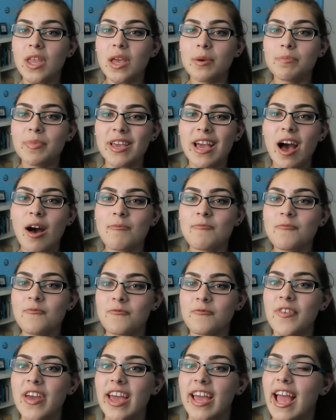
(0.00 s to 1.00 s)
become
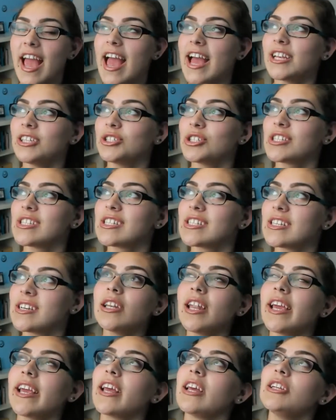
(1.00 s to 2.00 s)
fit and just
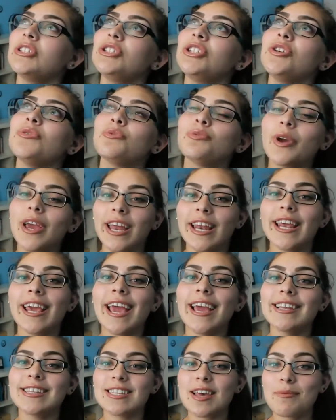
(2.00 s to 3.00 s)
she
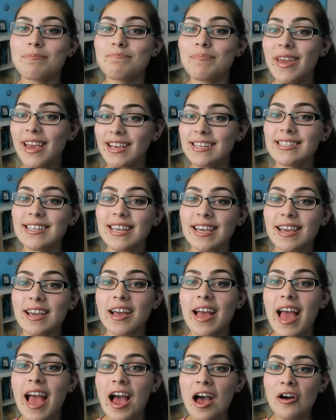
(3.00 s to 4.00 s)
radiates amazing,
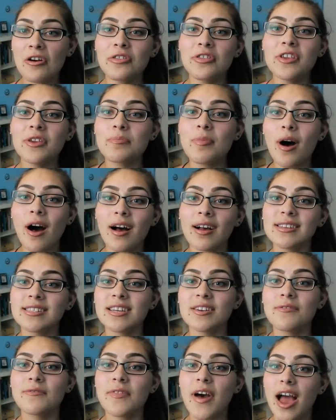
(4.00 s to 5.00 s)
healthy,
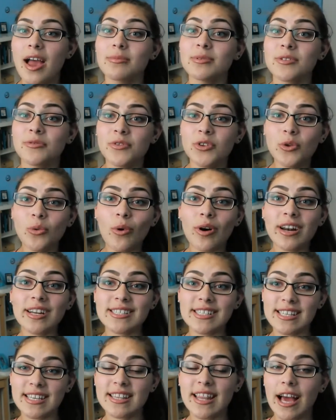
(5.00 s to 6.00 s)
positive vibes, if you want
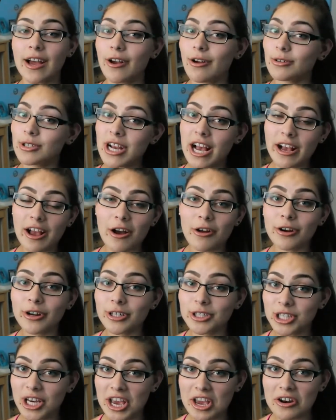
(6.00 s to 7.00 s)
to see that, go check out
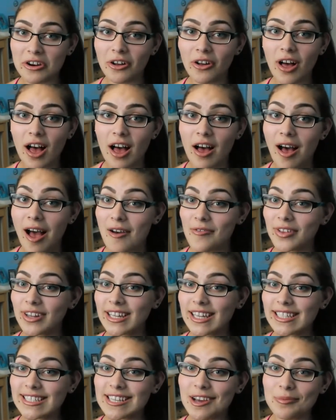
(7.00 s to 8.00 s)
her channel. I'll have it
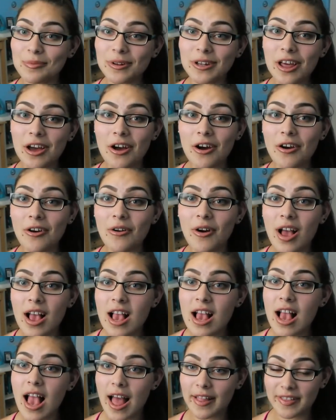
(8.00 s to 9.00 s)
linked down below
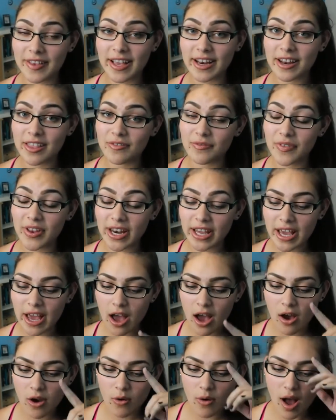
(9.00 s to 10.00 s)
at the end of the
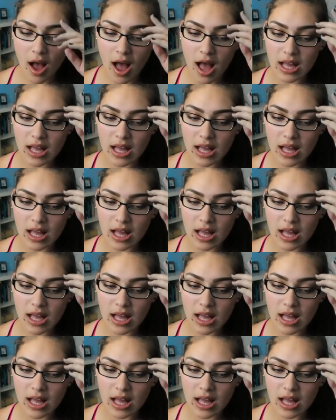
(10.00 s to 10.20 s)
video.